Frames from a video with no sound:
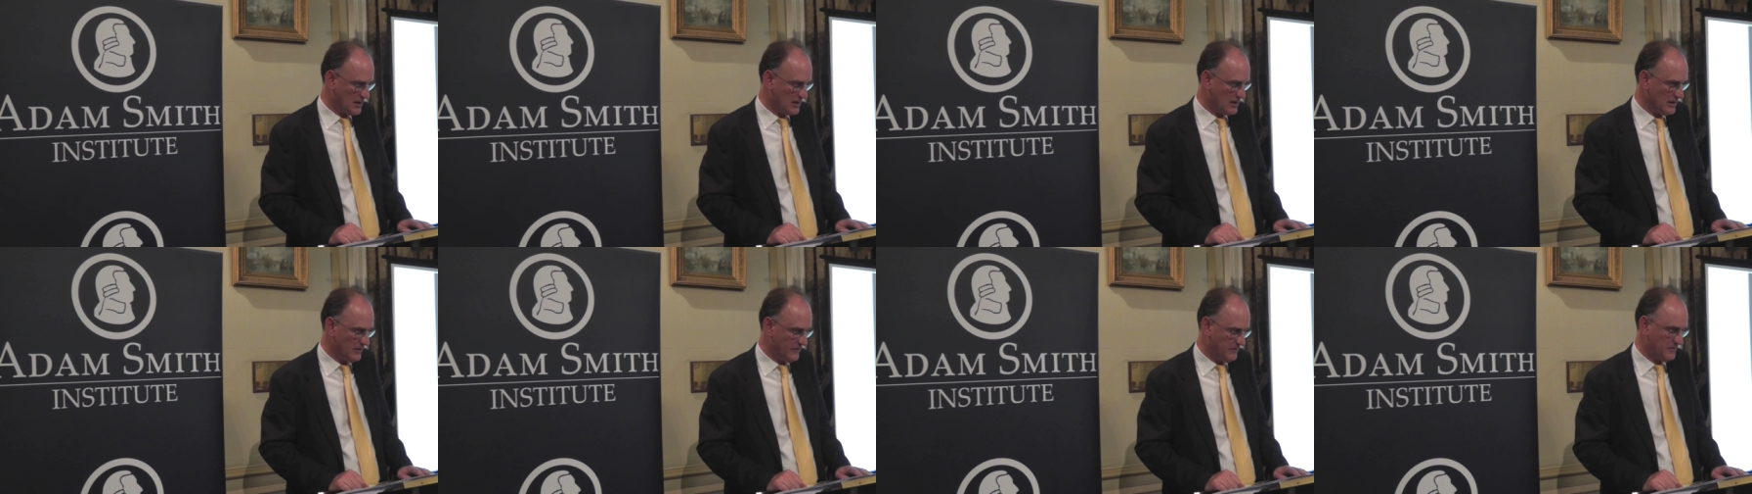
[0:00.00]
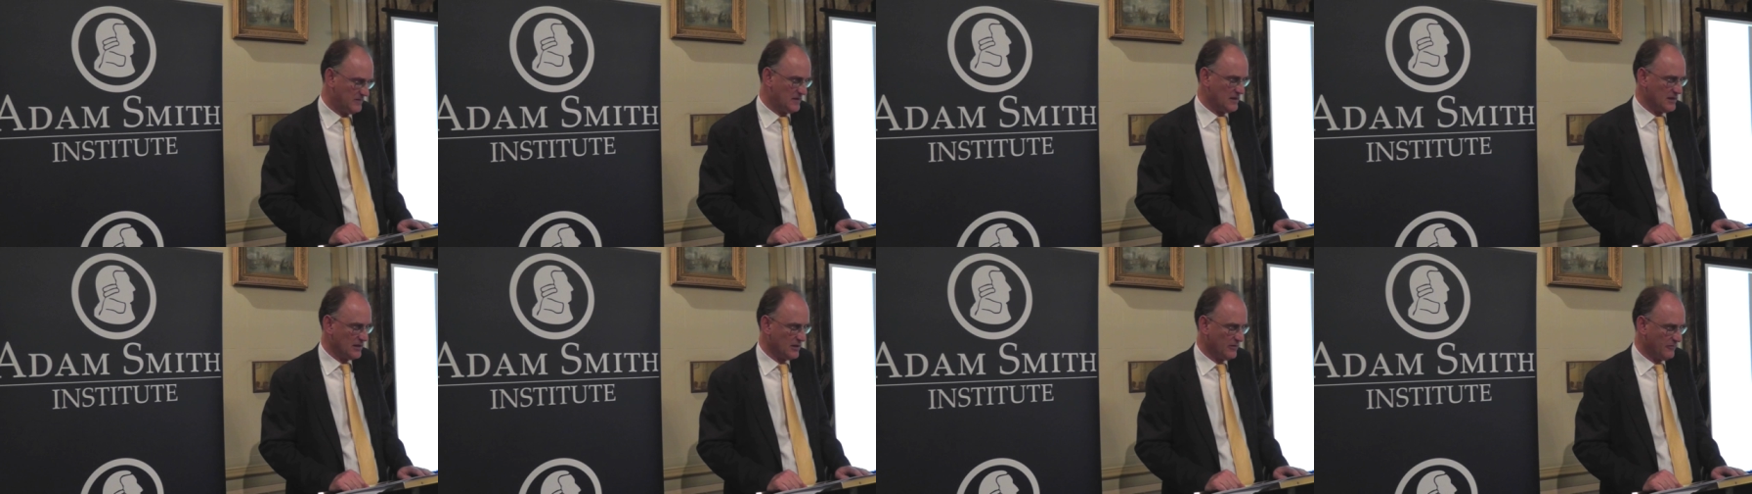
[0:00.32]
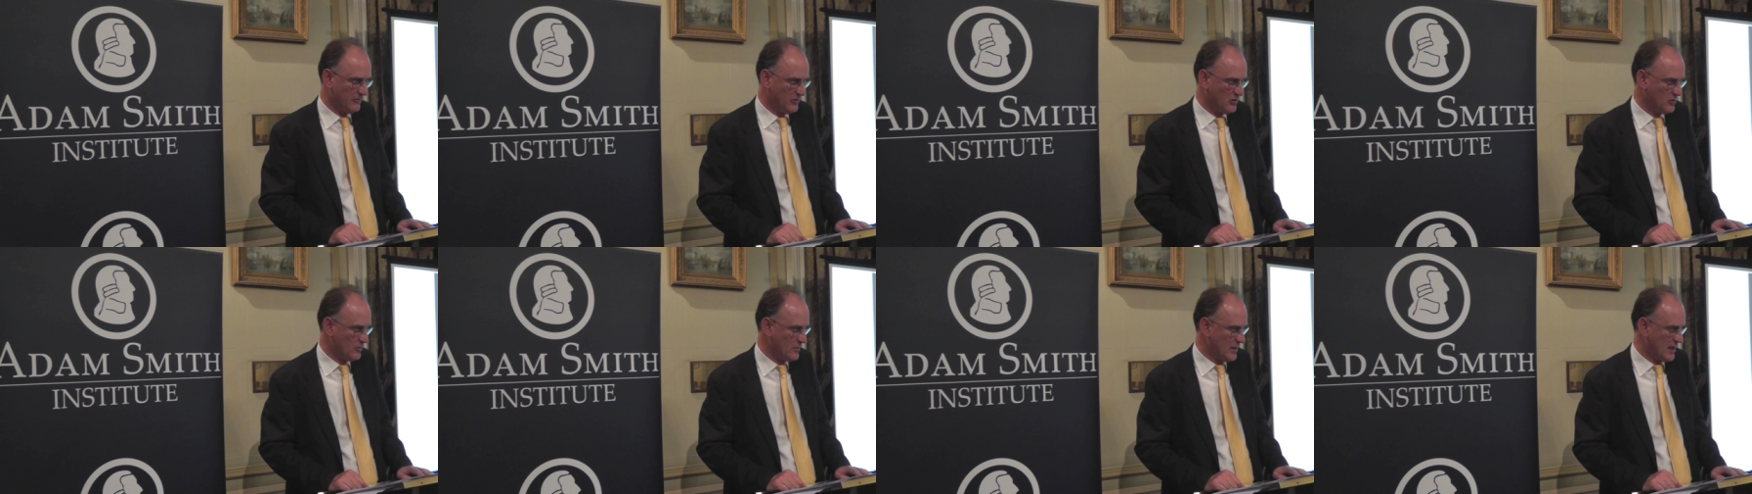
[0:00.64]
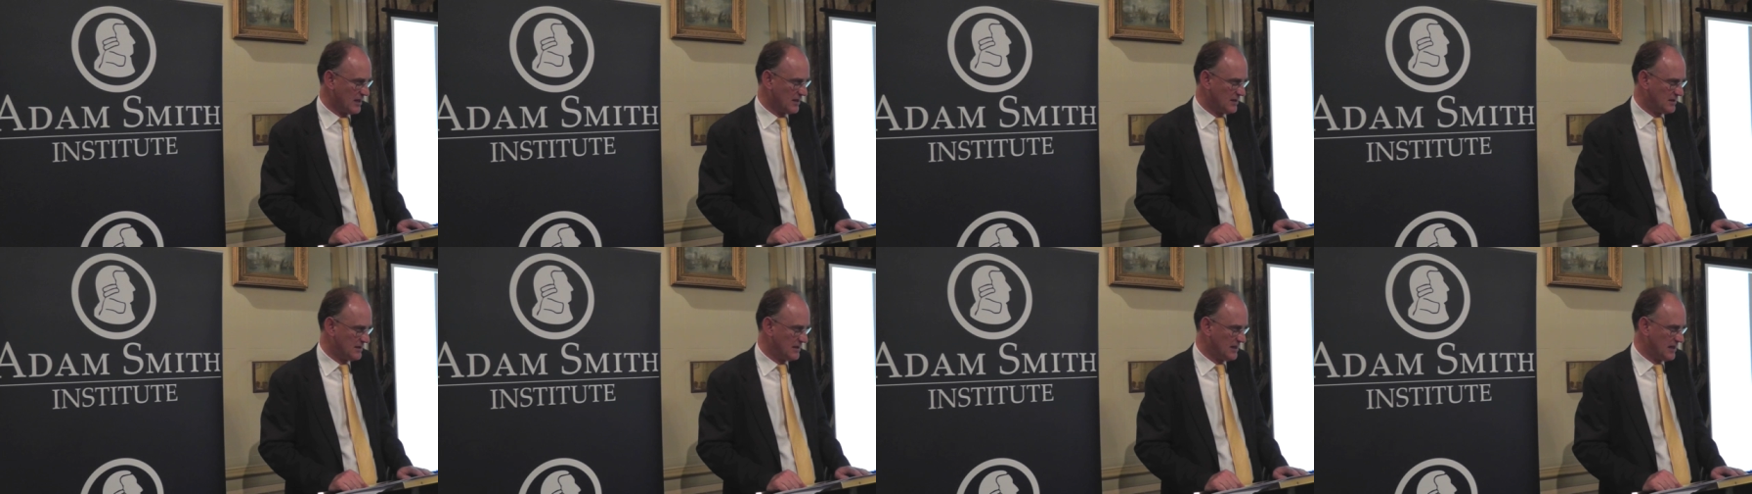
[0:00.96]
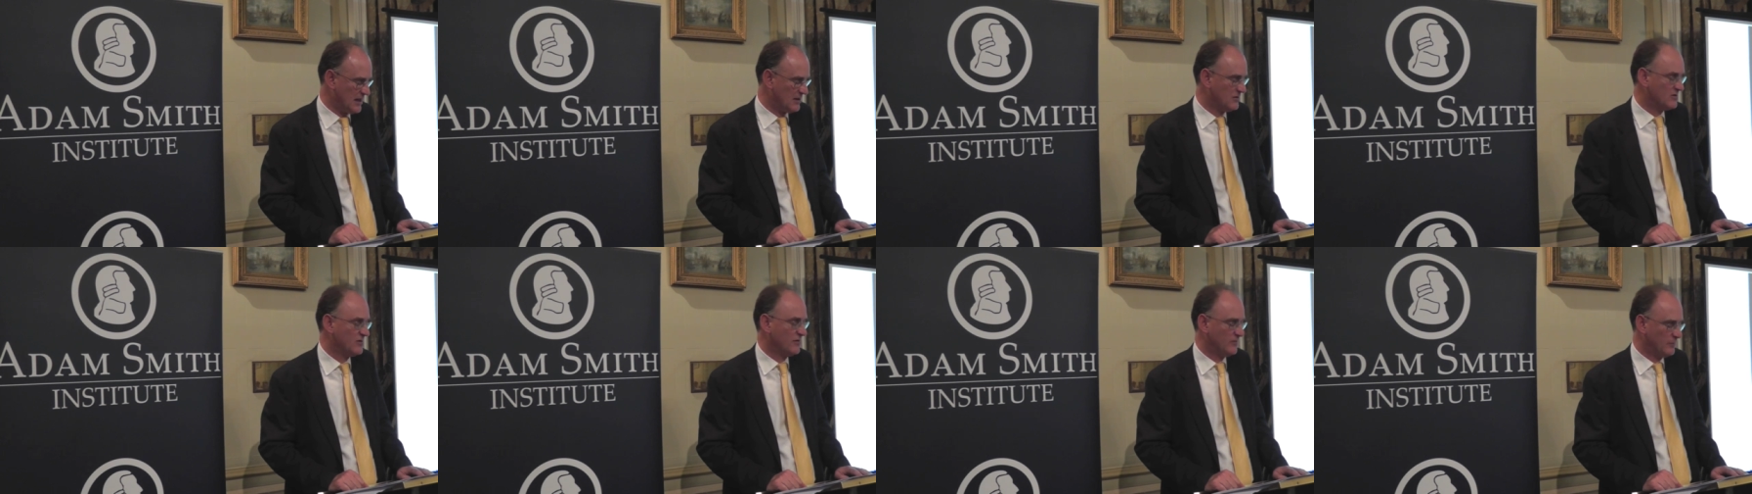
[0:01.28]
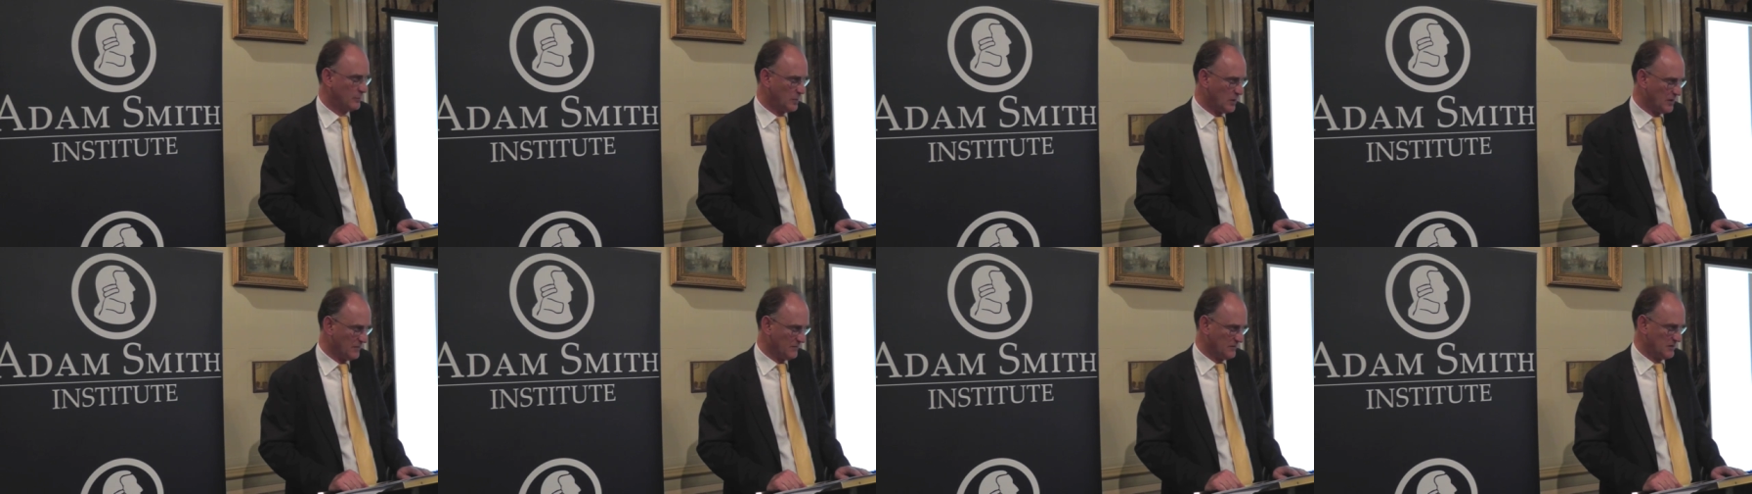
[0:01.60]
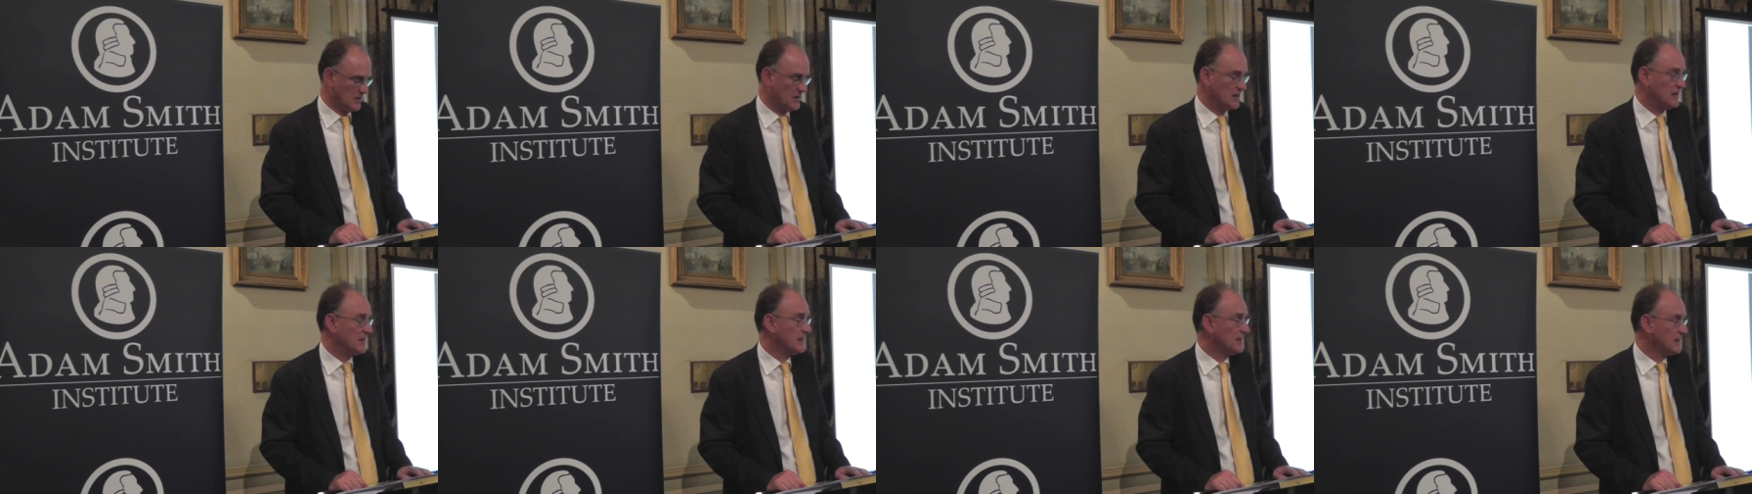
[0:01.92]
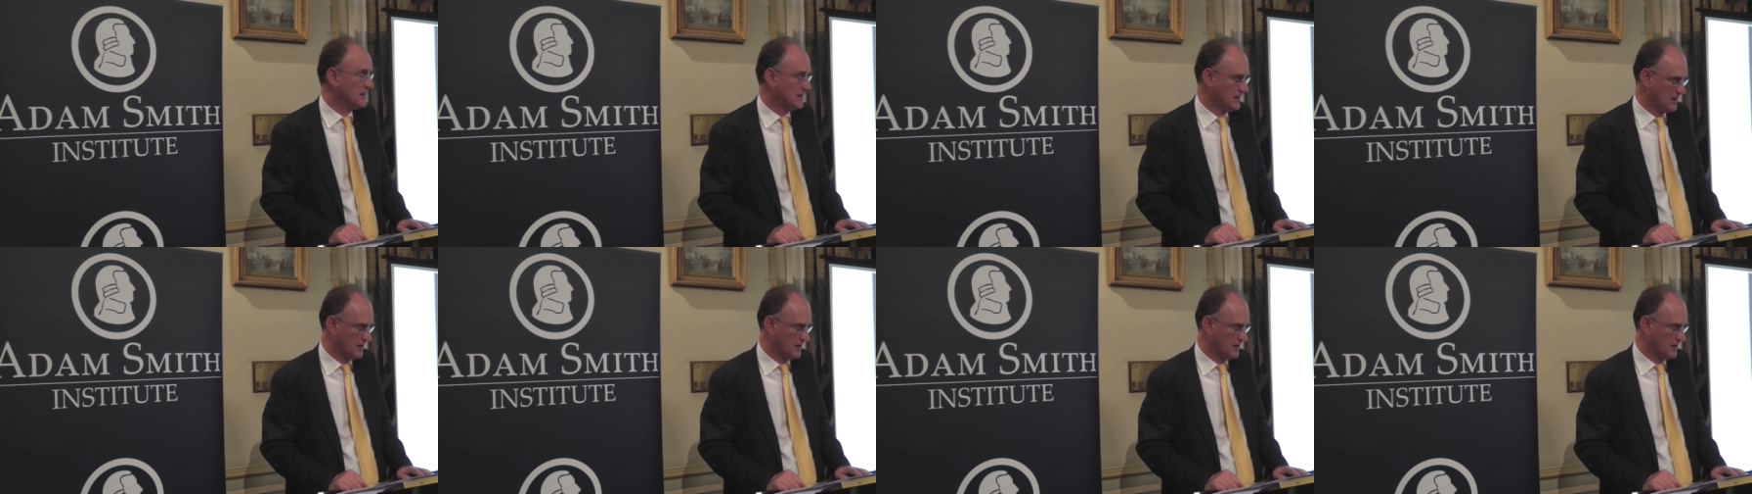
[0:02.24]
lifting of humanity out of poverty